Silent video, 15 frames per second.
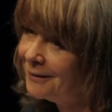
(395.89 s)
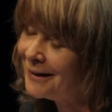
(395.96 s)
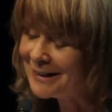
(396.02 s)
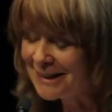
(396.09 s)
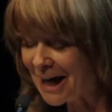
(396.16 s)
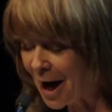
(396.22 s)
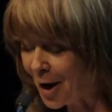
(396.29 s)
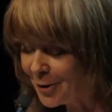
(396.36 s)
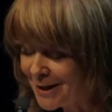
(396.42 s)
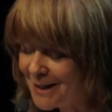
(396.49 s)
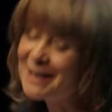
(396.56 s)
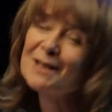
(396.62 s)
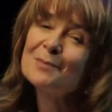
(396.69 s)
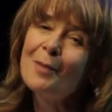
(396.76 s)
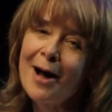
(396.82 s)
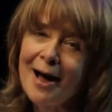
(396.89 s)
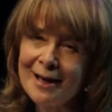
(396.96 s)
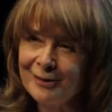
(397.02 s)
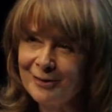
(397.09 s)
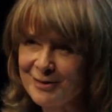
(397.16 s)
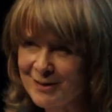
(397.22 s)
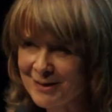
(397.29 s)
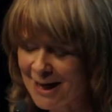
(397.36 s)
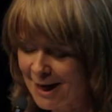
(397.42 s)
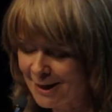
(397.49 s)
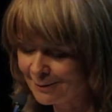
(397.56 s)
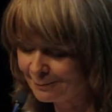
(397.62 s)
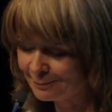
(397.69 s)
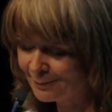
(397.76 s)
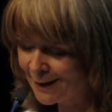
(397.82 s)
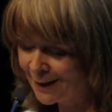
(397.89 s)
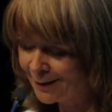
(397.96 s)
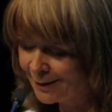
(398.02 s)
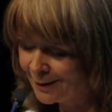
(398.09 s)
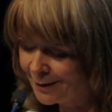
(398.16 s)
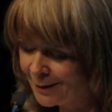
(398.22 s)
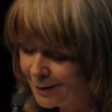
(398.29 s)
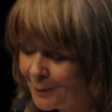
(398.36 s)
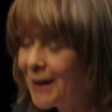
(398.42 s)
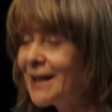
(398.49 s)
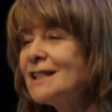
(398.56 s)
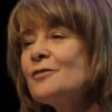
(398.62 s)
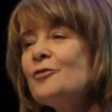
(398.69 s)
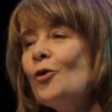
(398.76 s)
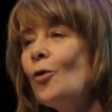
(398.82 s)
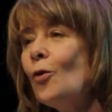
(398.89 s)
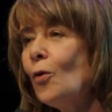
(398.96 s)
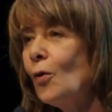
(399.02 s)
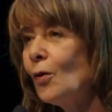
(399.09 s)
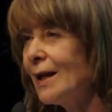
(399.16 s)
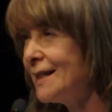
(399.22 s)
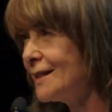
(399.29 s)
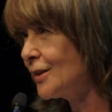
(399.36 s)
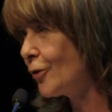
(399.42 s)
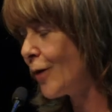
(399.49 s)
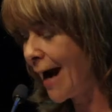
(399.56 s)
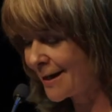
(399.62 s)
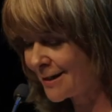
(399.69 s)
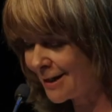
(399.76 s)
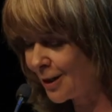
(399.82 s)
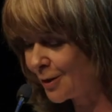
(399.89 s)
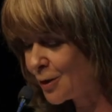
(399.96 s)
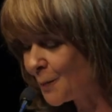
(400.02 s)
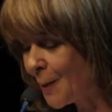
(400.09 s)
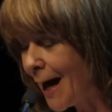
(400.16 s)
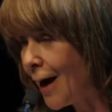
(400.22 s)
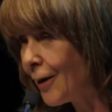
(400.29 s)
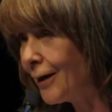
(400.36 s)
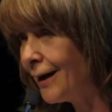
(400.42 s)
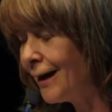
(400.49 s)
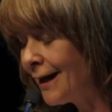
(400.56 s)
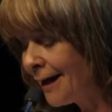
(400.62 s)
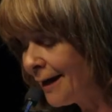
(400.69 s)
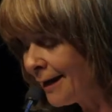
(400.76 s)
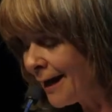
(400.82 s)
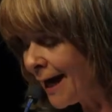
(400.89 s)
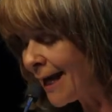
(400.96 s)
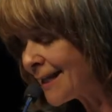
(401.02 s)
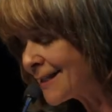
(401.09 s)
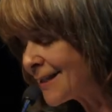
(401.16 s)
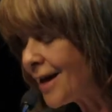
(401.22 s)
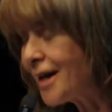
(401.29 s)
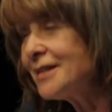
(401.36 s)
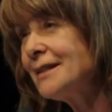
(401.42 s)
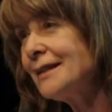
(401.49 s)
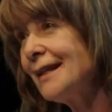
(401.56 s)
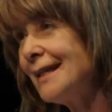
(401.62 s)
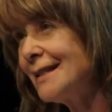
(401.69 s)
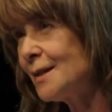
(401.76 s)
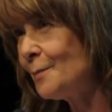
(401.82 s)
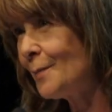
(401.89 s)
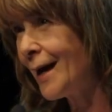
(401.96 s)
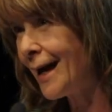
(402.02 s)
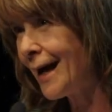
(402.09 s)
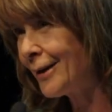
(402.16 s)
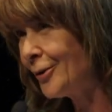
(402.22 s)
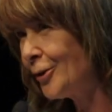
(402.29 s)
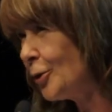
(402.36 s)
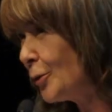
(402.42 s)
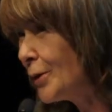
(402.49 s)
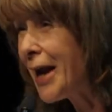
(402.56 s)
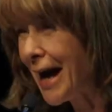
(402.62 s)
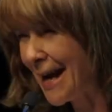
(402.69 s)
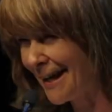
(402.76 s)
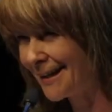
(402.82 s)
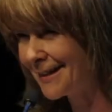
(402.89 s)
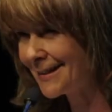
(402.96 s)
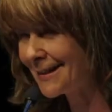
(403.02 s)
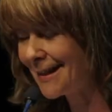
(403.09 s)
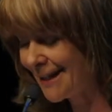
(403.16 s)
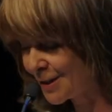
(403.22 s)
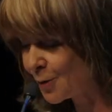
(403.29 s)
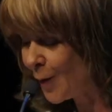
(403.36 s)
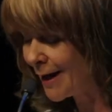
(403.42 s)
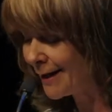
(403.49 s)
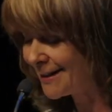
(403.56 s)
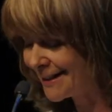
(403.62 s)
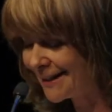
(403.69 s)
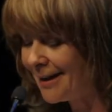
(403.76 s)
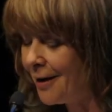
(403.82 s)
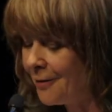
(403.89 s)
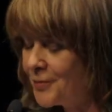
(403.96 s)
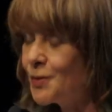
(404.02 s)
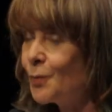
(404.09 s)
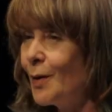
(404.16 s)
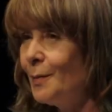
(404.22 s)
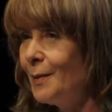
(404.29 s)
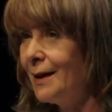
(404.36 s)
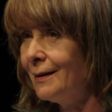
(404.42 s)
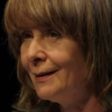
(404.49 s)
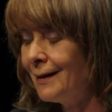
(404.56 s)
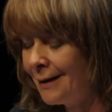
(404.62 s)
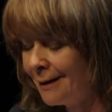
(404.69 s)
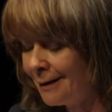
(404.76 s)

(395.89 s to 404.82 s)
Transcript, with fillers: And how he smiles then, because for all his grandiose power, Alexander is a man who likes as well as loves women,